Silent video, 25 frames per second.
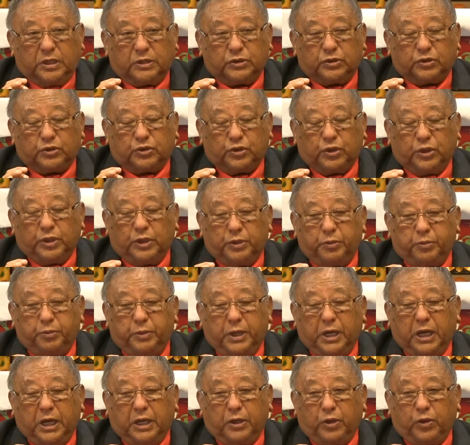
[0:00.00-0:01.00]
so
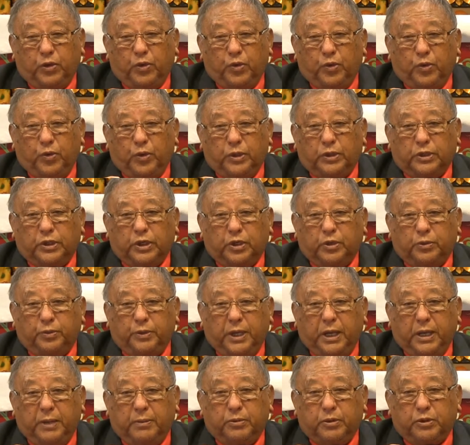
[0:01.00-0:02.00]
you will not be
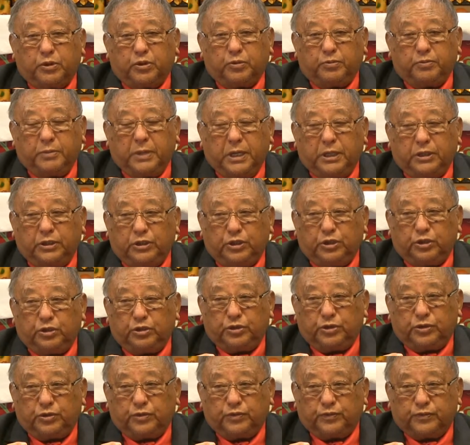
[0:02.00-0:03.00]
able to
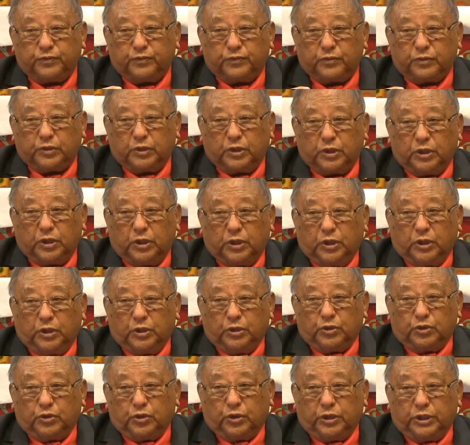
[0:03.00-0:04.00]
manage.
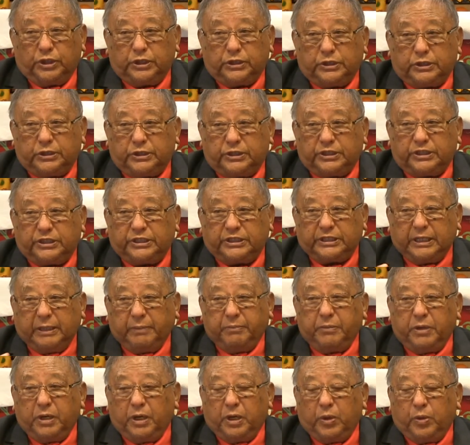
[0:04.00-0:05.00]
So it's
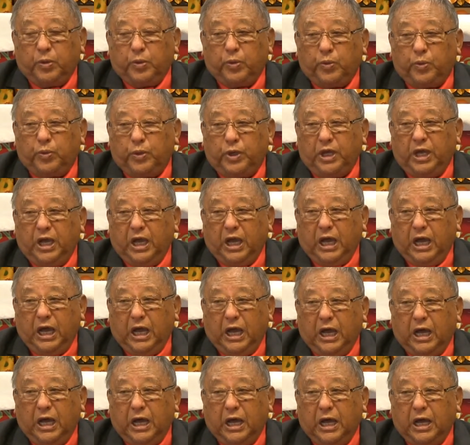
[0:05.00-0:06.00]
somehow we
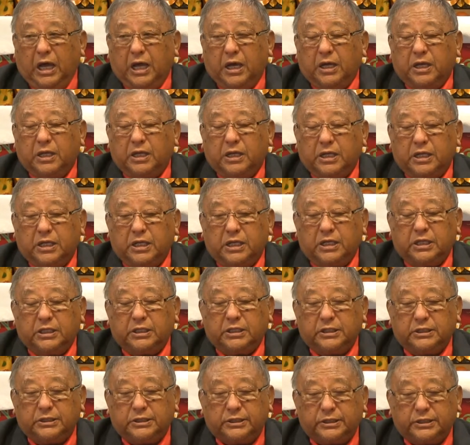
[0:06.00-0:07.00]
are
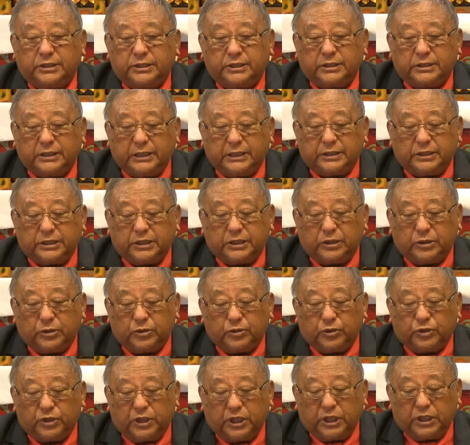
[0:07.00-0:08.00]
in such a
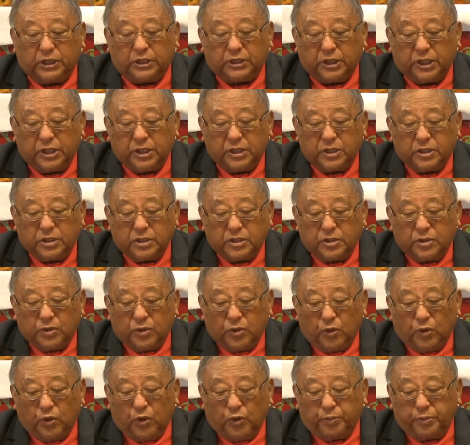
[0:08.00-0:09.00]
great
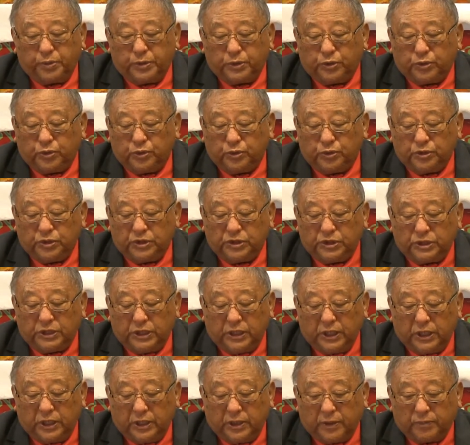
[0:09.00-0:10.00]

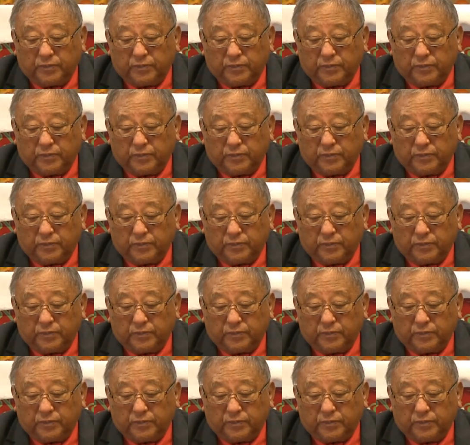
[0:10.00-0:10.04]
opportunity.